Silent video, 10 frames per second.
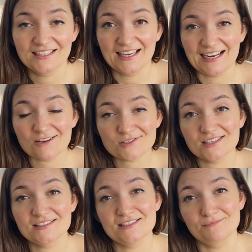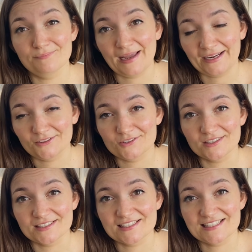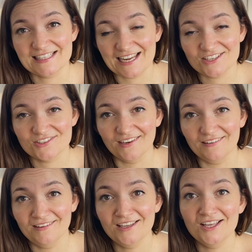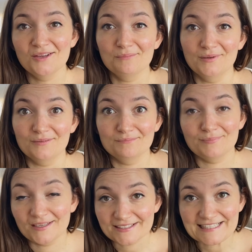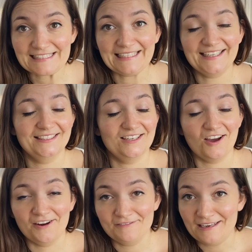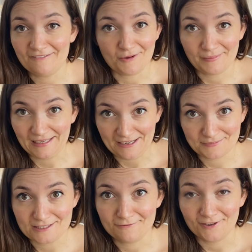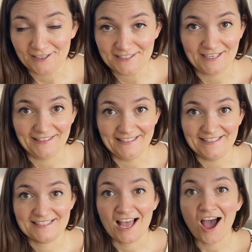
and outside St Pancras Station, but personally I've never been able to find others.